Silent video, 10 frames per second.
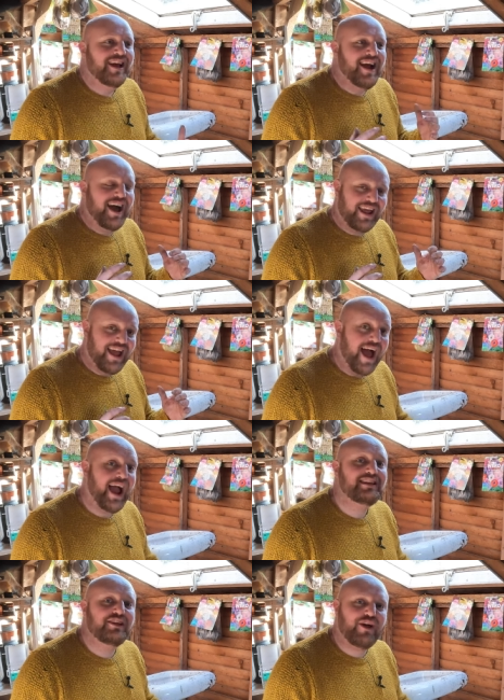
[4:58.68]
and I
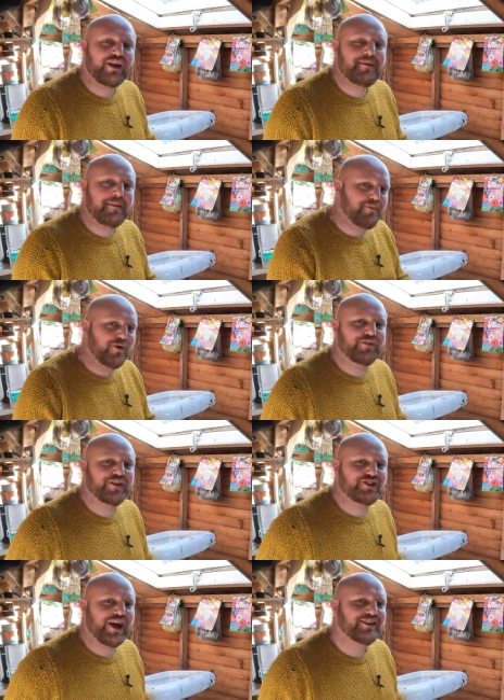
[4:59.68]
highly recommend both their
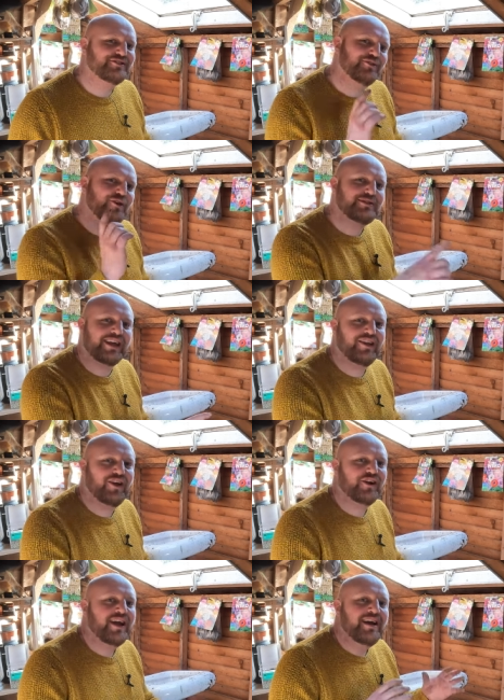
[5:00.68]
channels so go take a
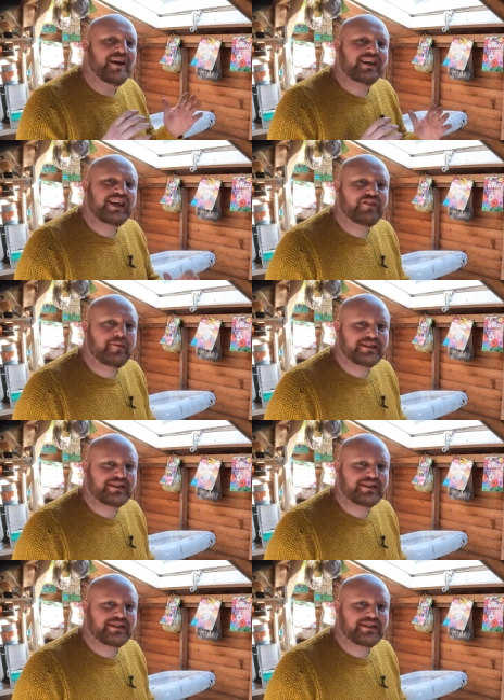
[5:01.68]
look, give them a